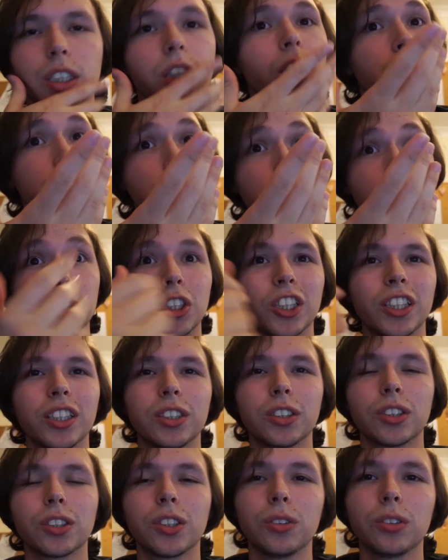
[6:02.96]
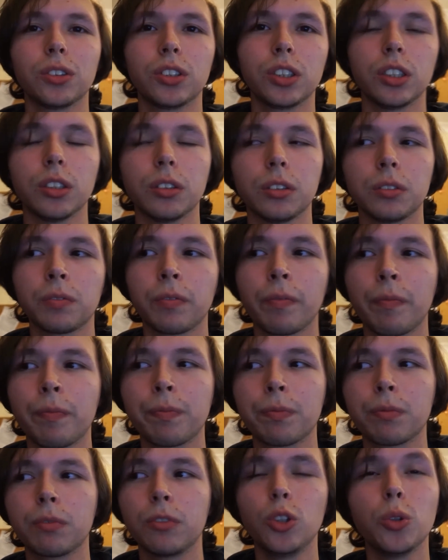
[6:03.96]
It's a good change though, you know.
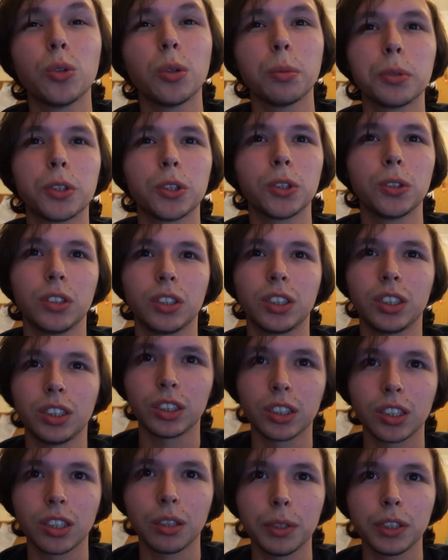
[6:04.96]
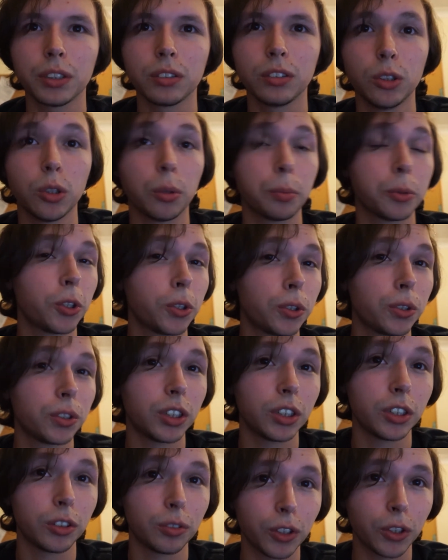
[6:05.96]
New opportunities are coming. New
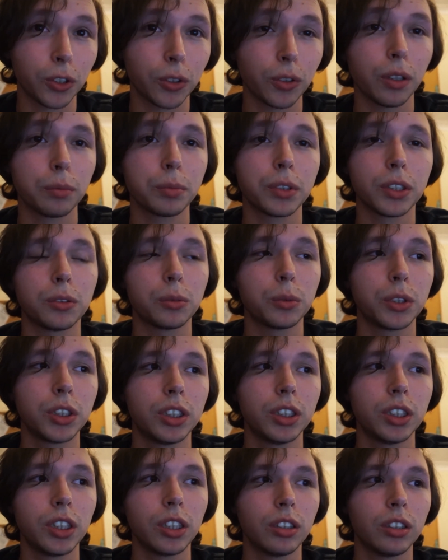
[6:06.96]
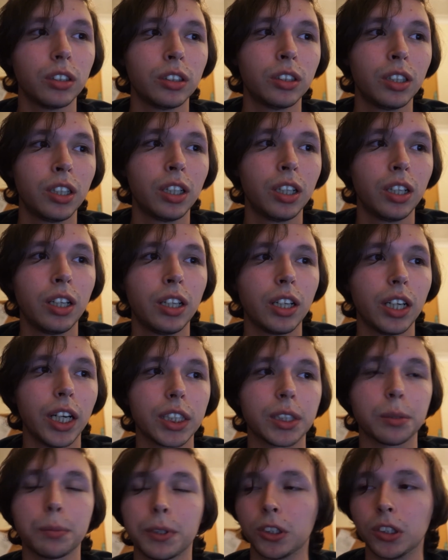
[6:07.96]
opportunities for Corrupted. We,
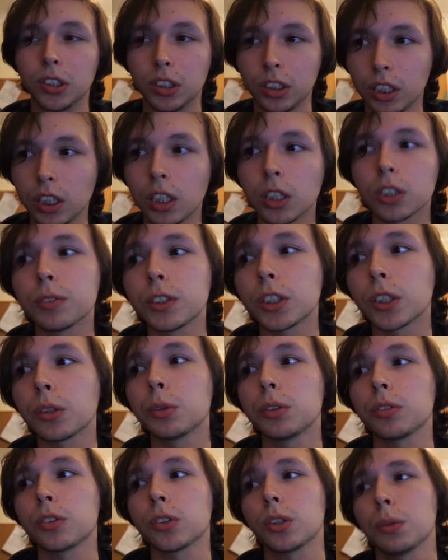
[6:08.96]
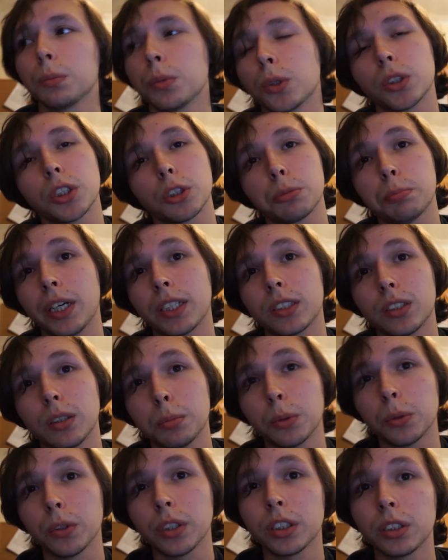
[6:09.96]
as I mentioned in the last video, we've got some projects backed up
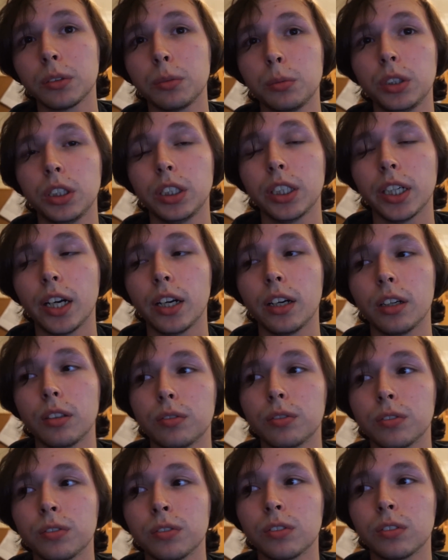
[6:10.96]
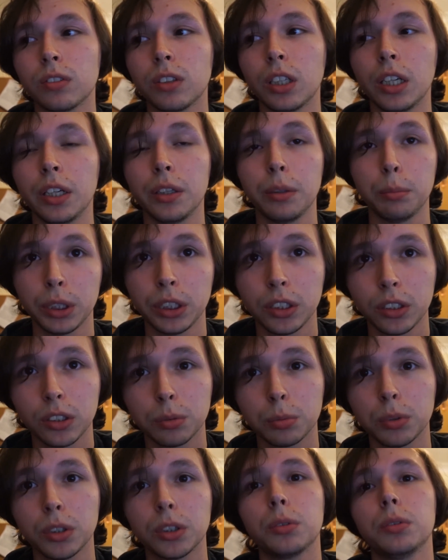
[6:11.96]
already. We have The
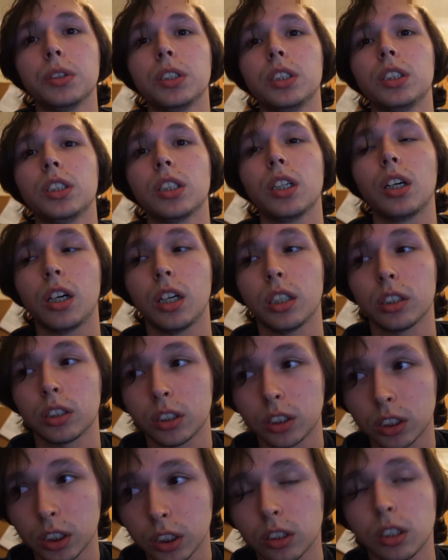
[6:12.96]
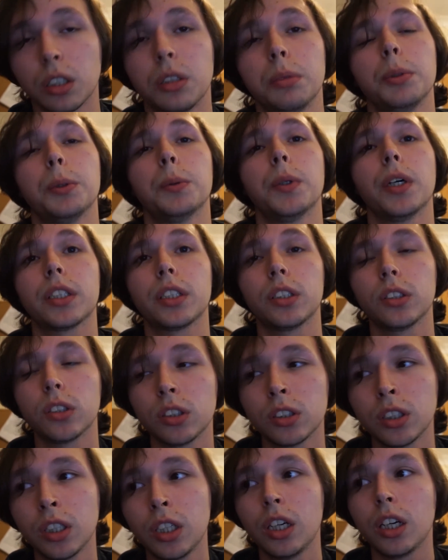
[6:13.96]
Beast, which we are still going to be working on.
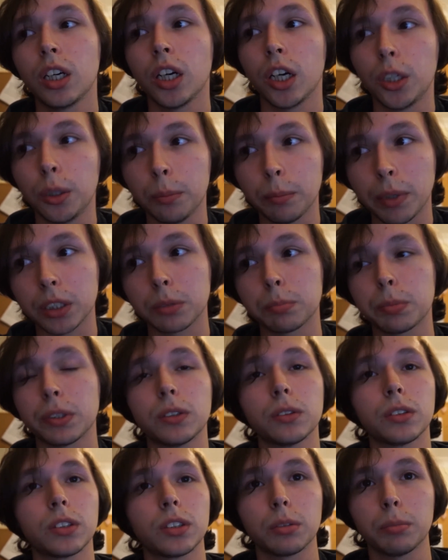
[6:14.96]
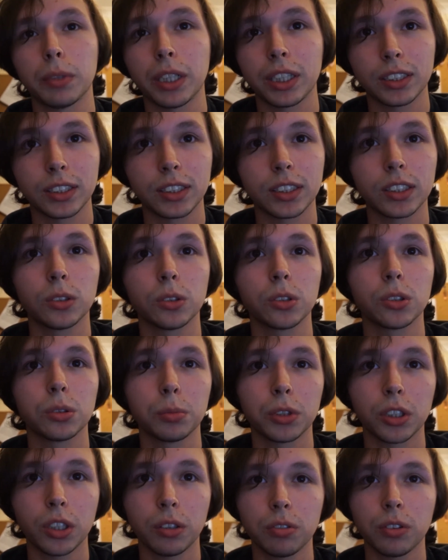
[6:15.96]
I know Matt's been doing some editing on some
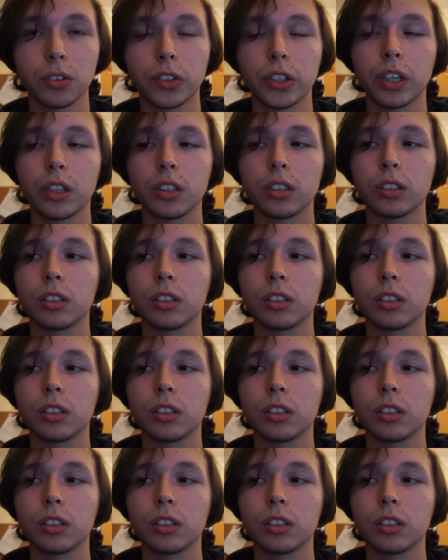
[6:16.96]
stuff on that.